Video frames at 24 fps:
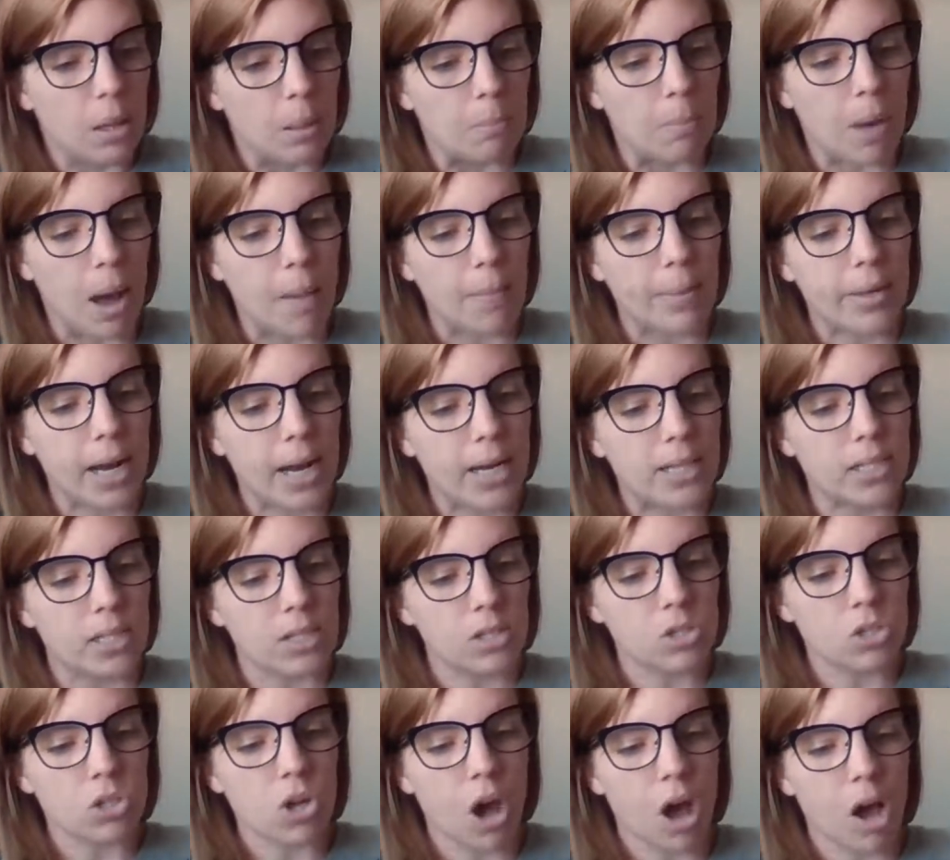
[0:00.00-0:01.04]
Mom and I
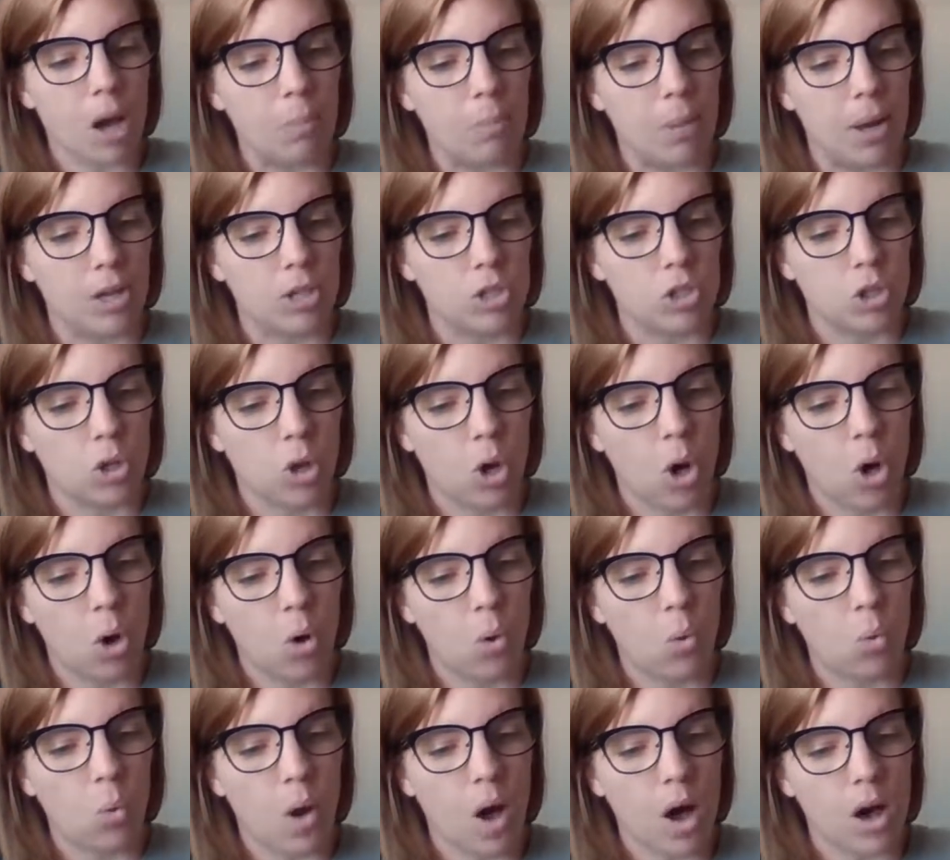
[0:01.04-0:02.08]
didn't talk much the
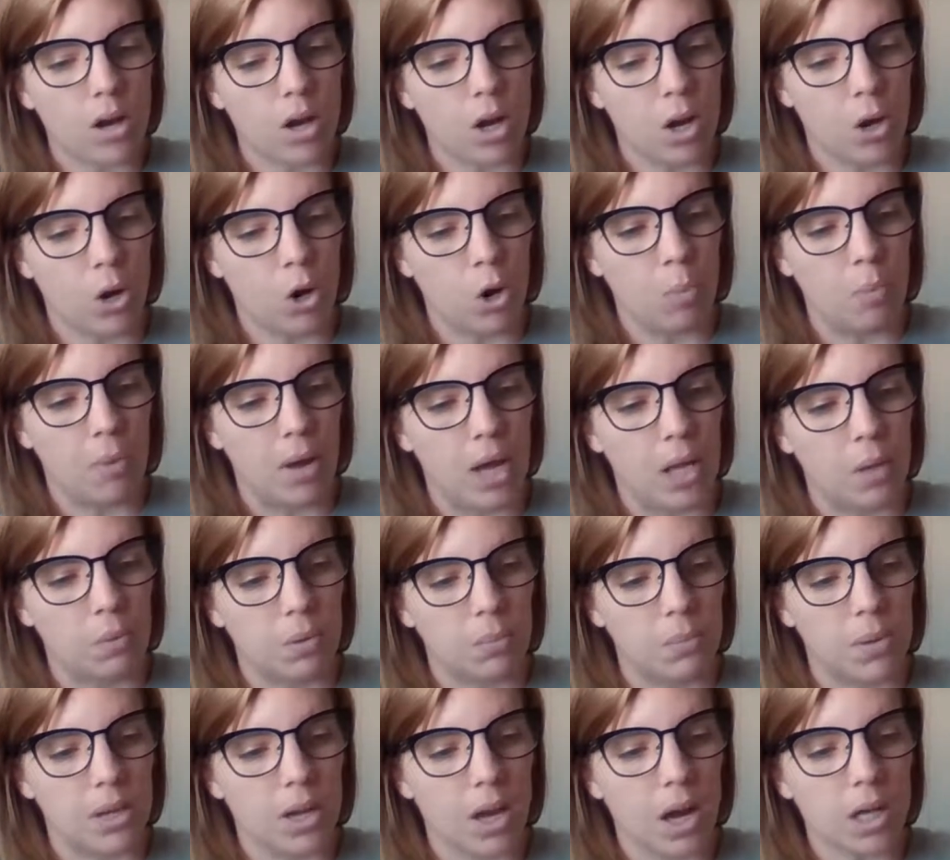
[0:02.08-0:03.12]
whole walk home, and
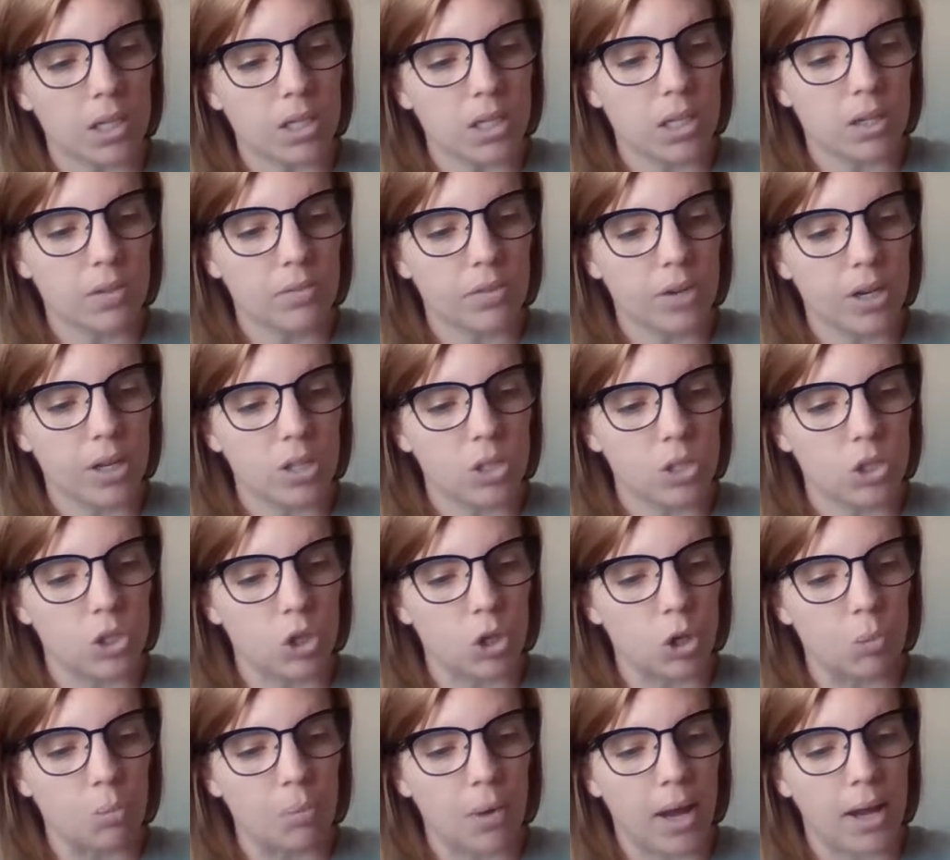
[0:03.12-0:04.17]
when we got to the front
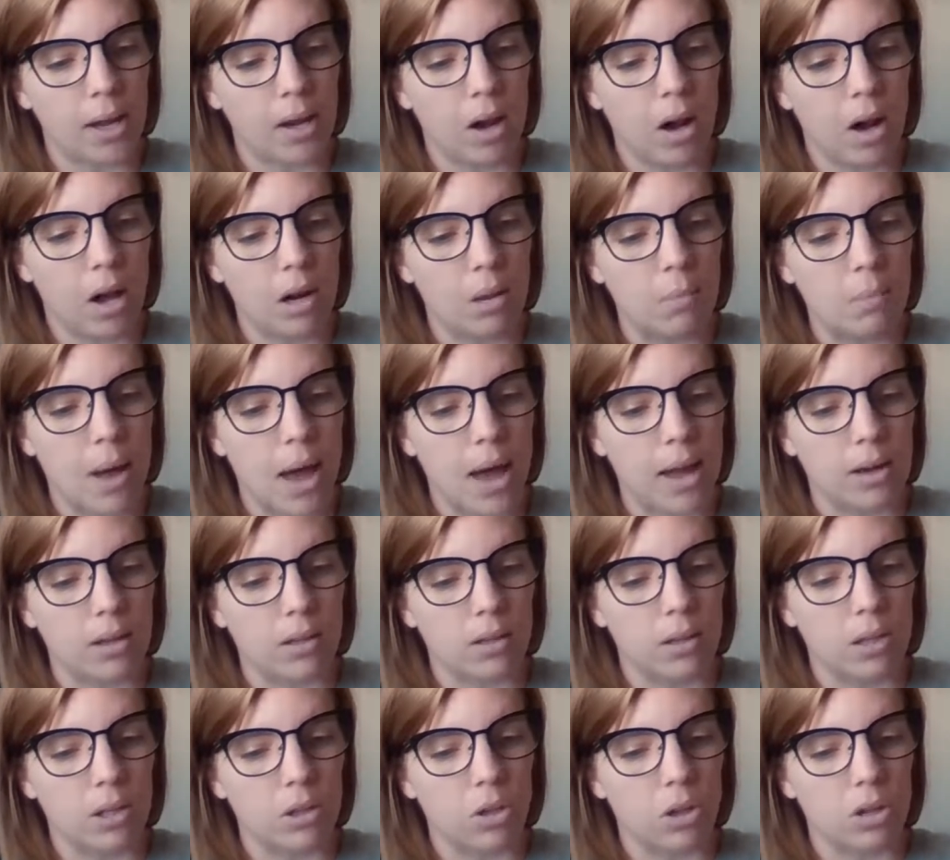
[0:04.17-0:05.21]
stoop, I
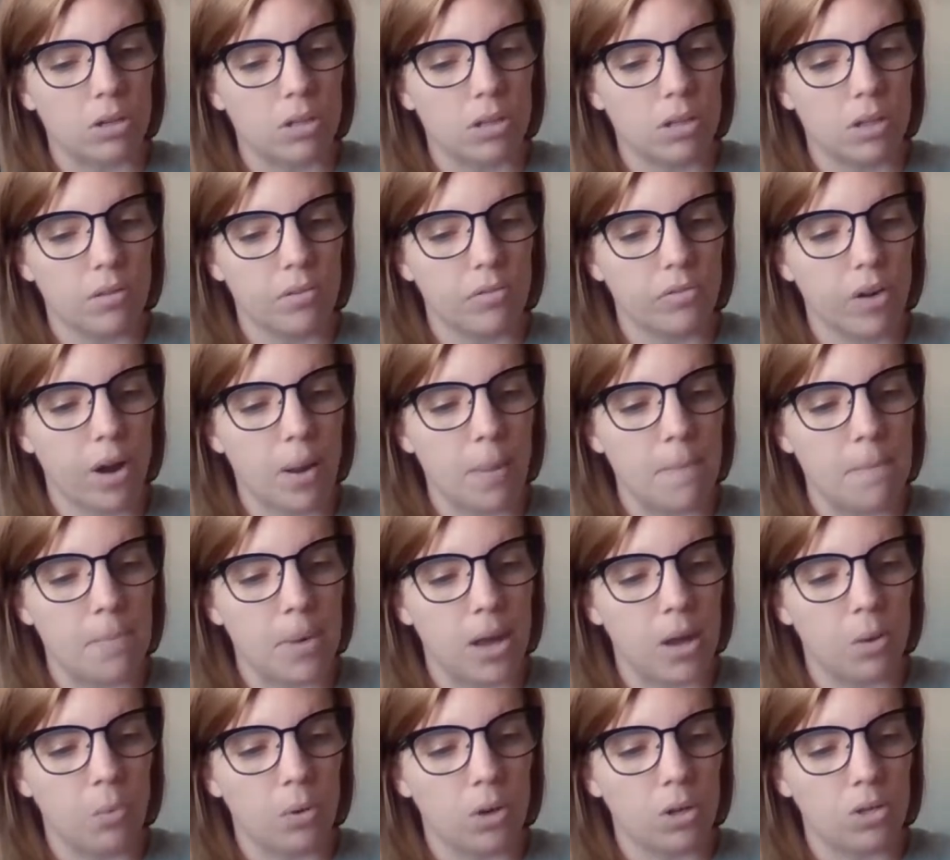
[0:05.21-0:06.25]
automatically looked in the front
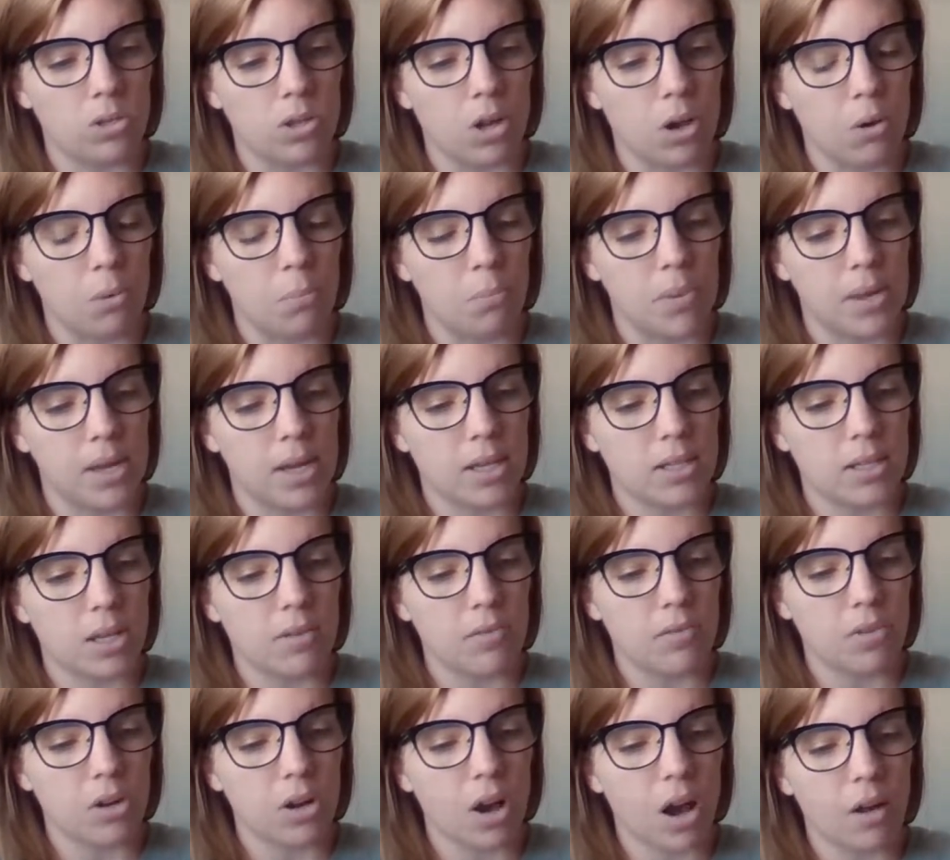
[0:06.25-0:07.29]
bay window because I
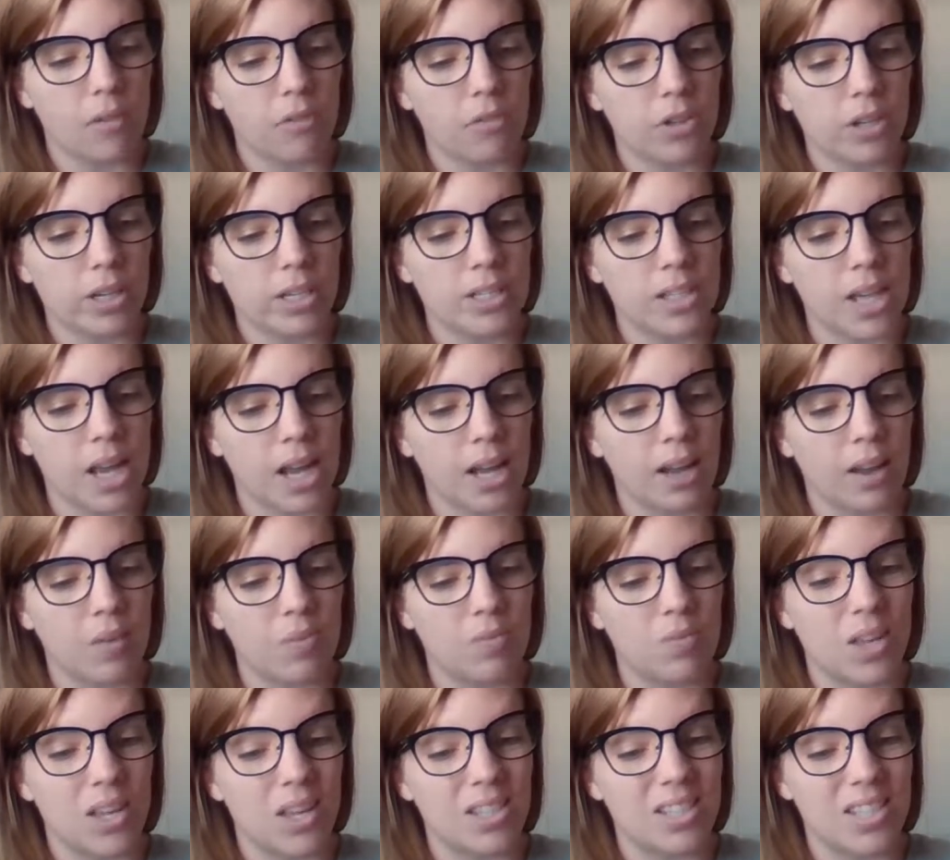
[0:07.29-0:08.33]
forgot for a
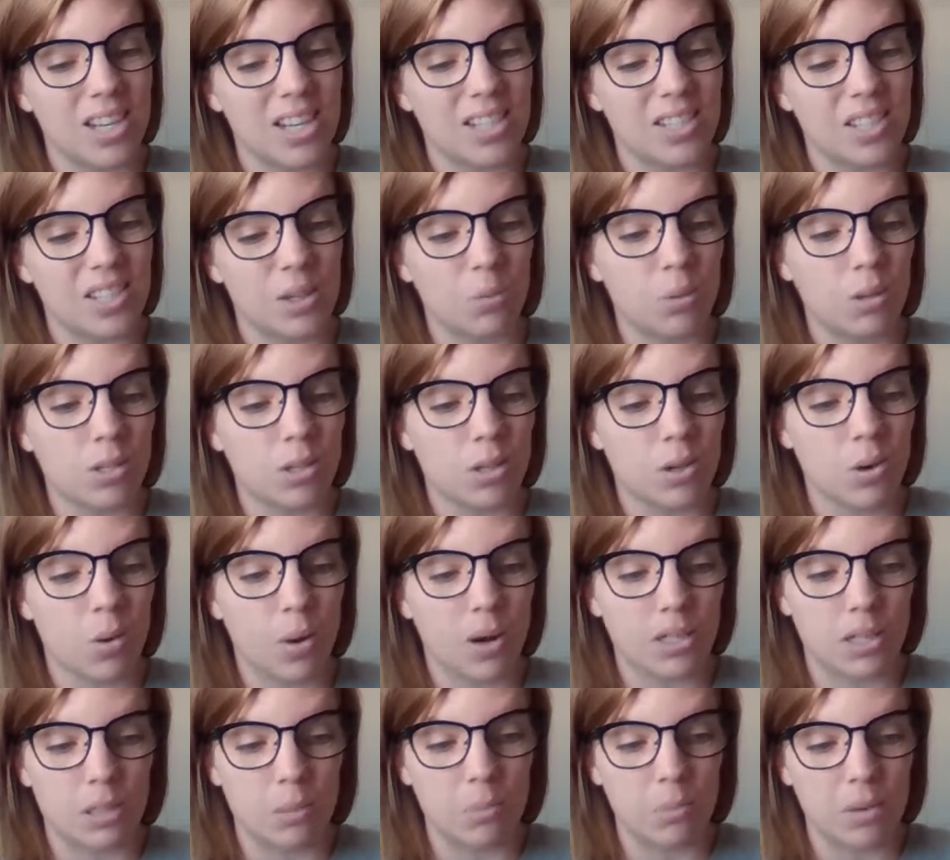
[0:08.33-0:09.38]
second that Daisy wasn't
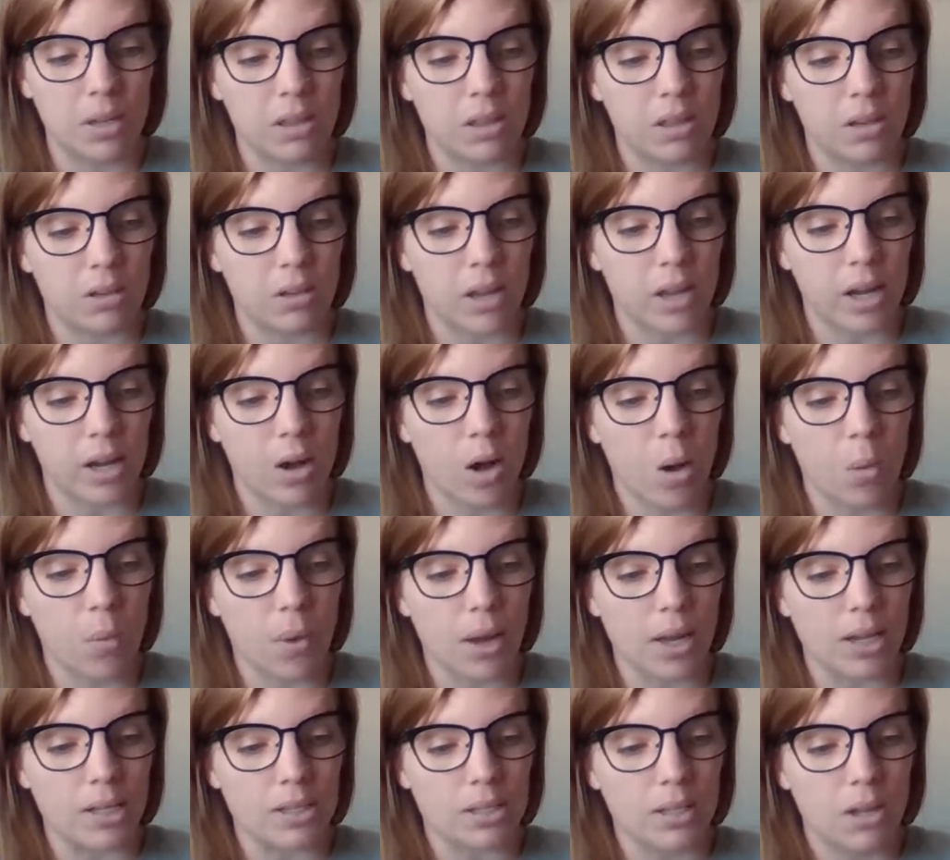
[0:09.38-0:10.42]
going to be there like
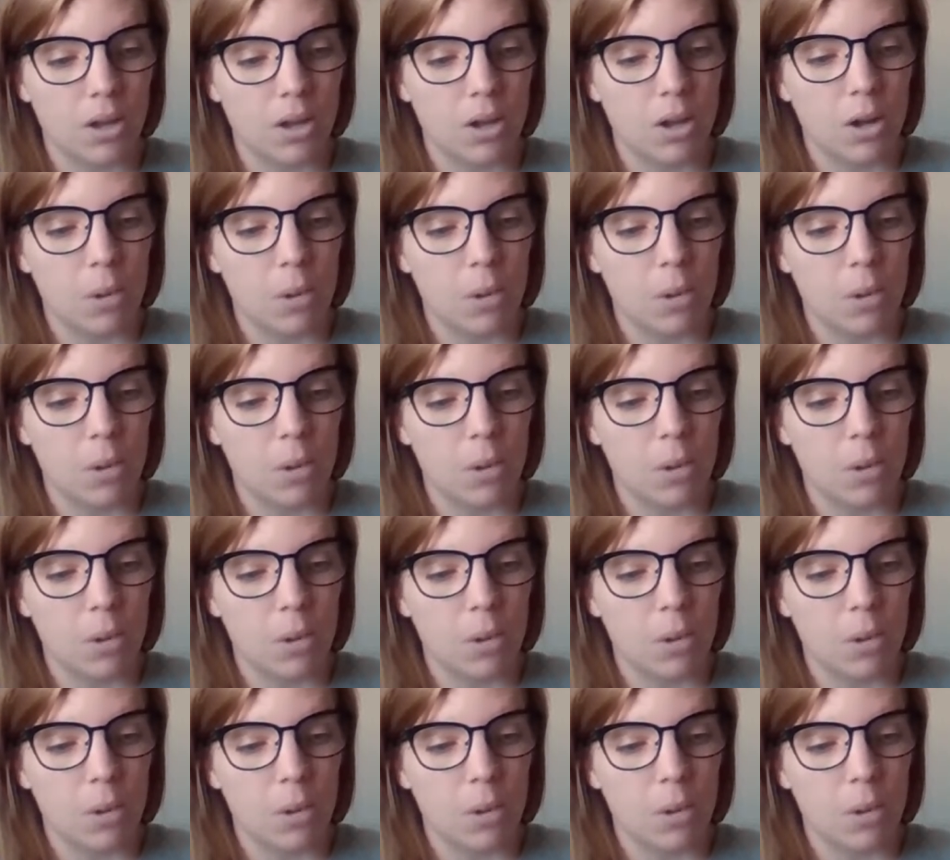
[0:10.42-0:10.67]
always,